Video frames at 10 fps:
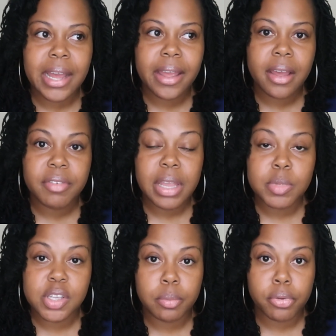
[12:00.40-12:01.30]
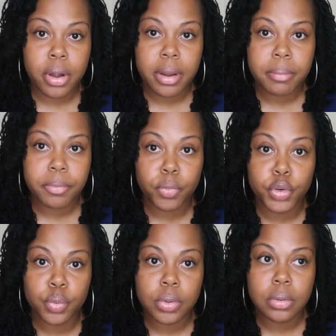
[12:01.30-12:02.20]
I have Amazon Prime
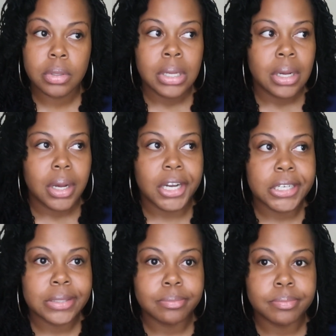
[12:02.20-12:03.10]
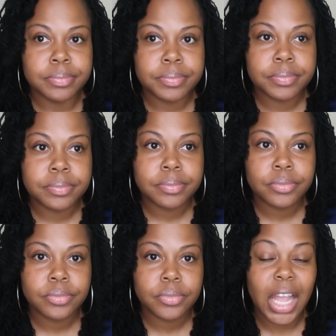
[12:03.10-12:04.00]
renewal.
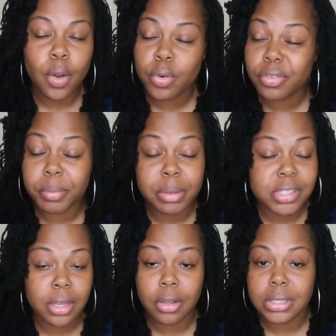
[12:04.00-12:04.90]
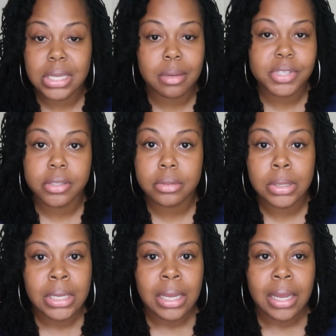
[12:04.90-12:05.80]
I order from Amazon all the time, so
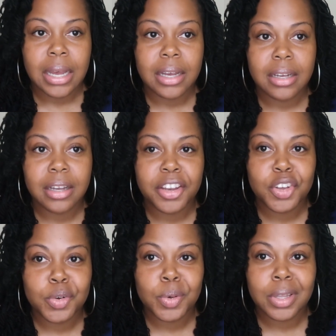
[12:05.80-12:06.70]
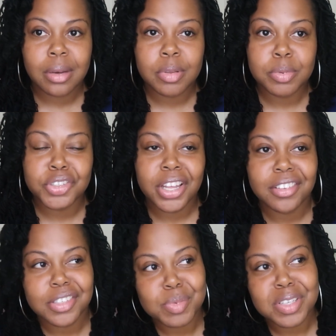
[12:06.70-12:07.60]
I know a lot of people
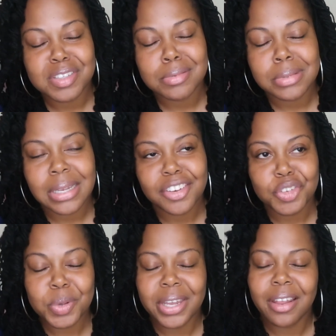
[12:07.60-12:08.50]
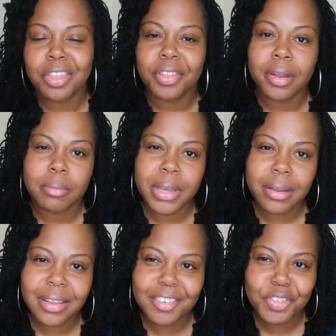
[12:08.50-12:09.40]
challenge themselves from not doing it. And I thought about
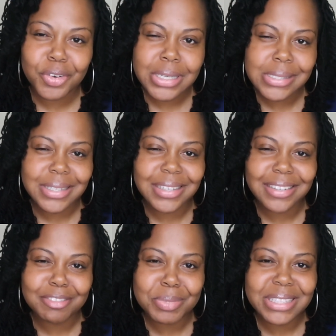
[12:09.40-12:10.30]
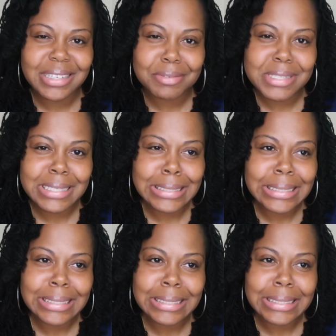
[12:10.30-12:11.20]
it for a second, but then I was like,
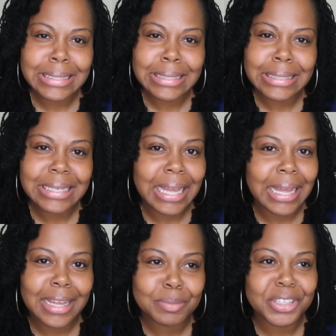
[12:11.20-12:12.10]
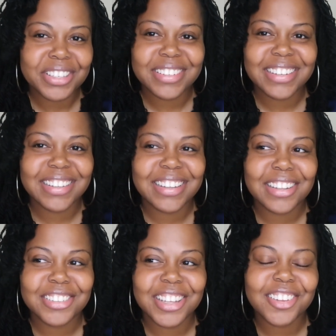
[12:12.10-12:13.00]
nah, I'm good.
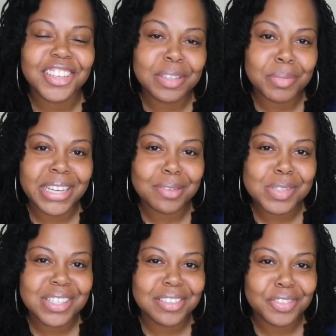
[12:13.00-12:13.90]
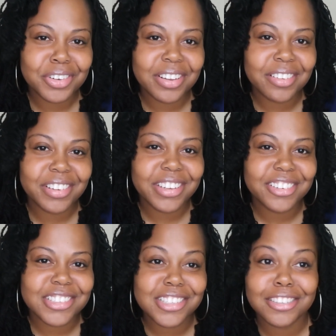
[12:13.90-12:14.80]
I'll keep my Amazon for another year
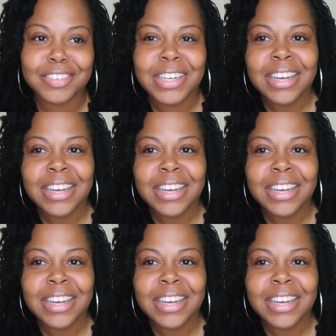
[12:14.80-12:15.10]
or so.